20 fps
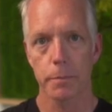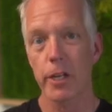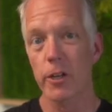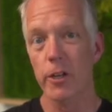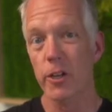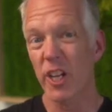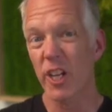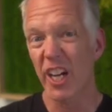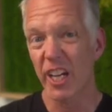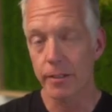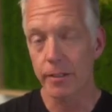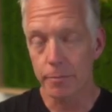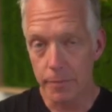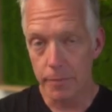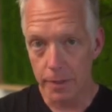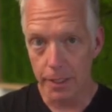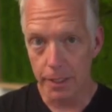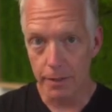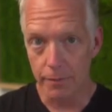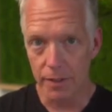Peter Gunn,
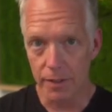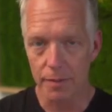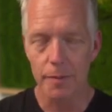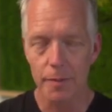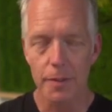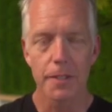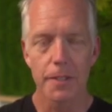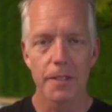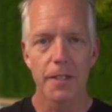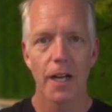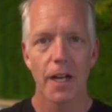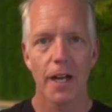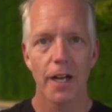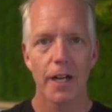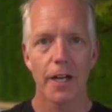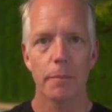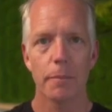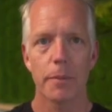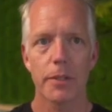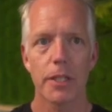even.
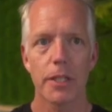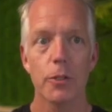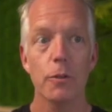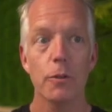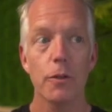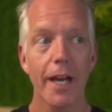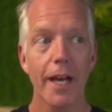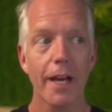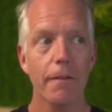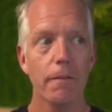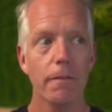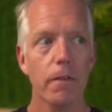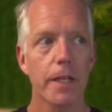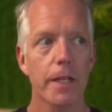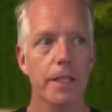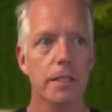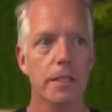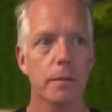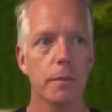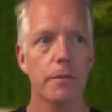But then you have
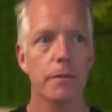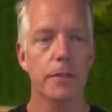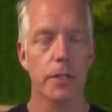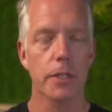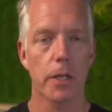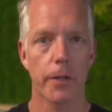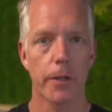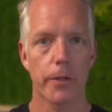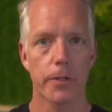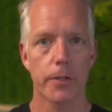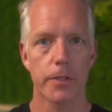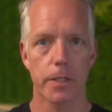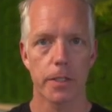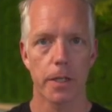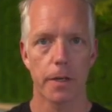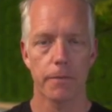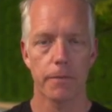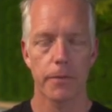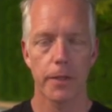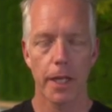like some of his other
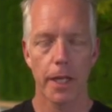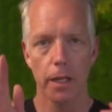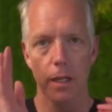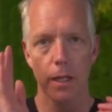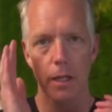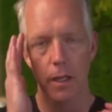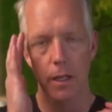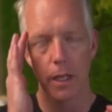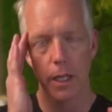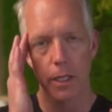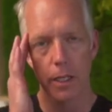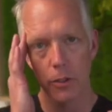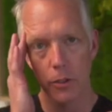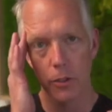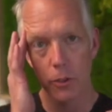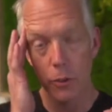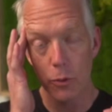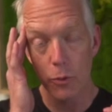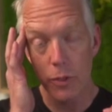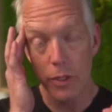stuff that like
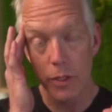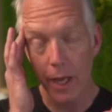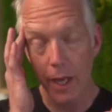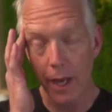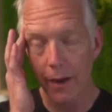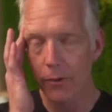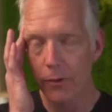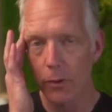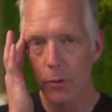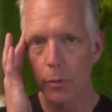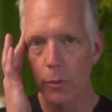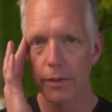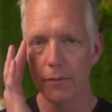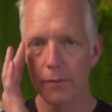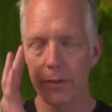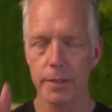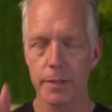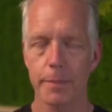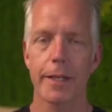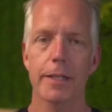you never would
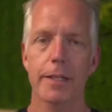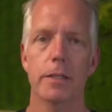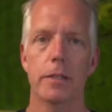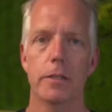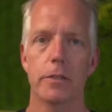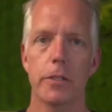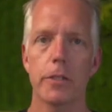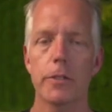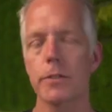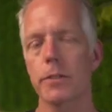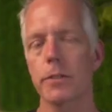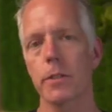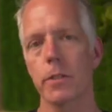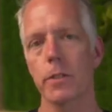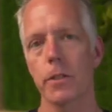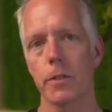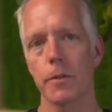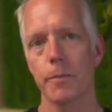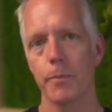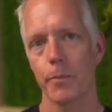have expected. Years
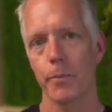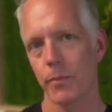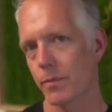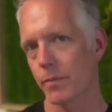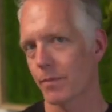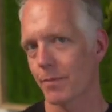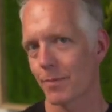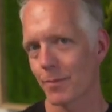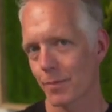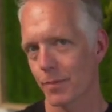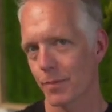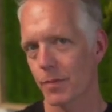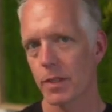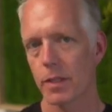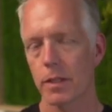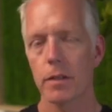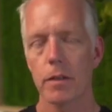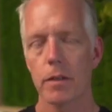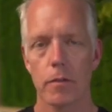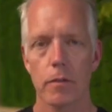ago,
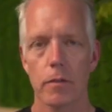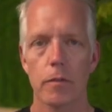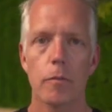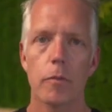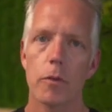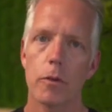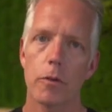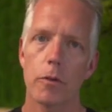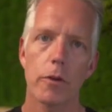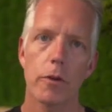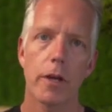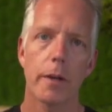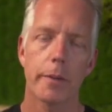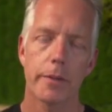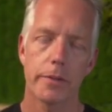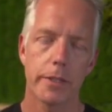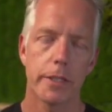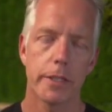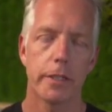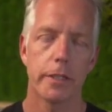grab
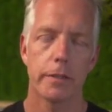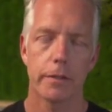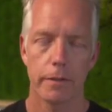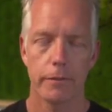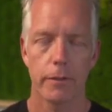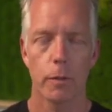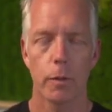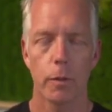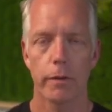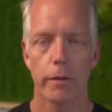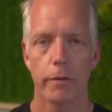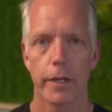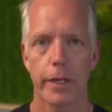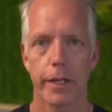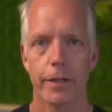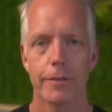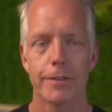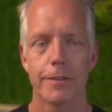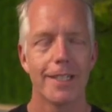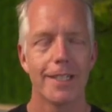a tea if you want
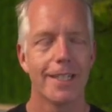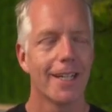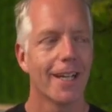right now.